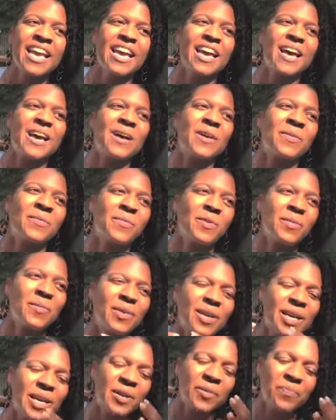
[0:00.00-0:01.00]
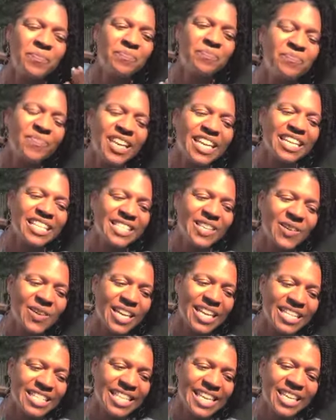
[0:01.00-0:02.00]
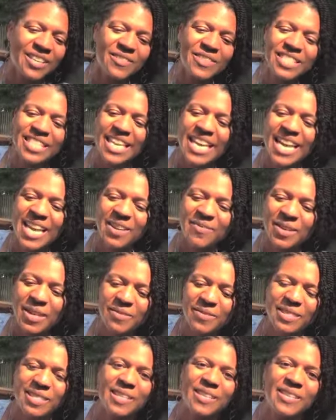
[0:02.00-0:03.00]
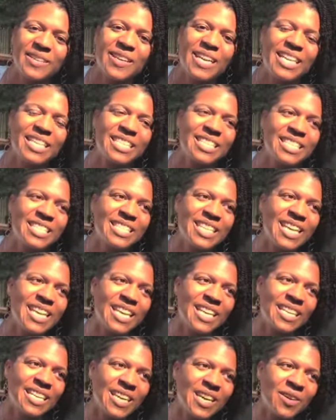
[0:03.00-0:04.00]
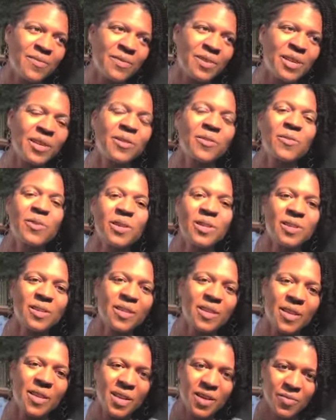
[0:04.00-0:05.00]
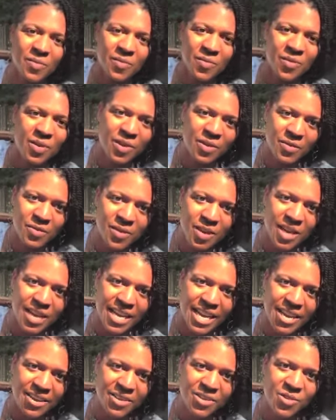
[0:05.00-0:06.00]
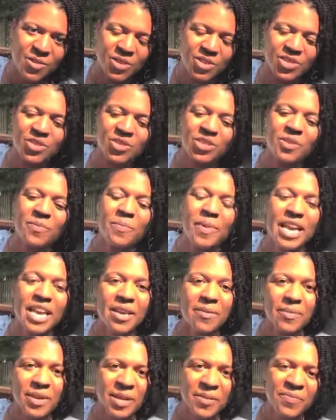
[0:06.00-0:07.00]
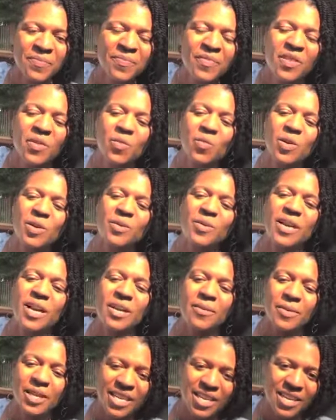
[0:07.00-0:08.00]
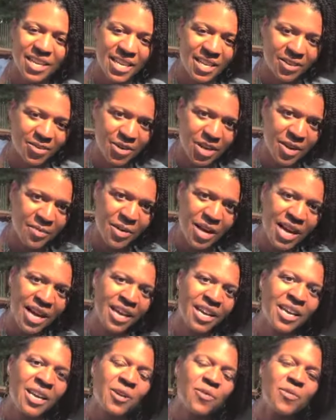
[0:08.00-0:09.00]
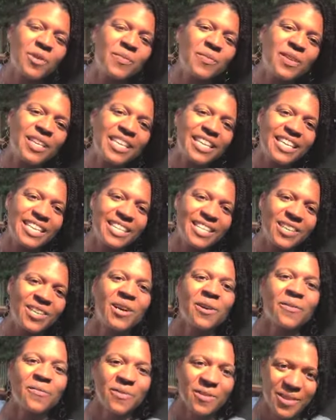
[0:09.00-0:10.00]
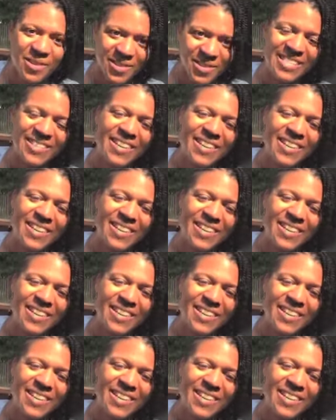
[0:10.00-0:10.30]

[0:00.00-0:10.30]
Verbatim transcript: Um, but so Aunt Sadie was the head babysitter, and she said um, another one of um, one of uh, Harry Horn's children, Mamie, would, um, and, and, Grandma would be the comforters.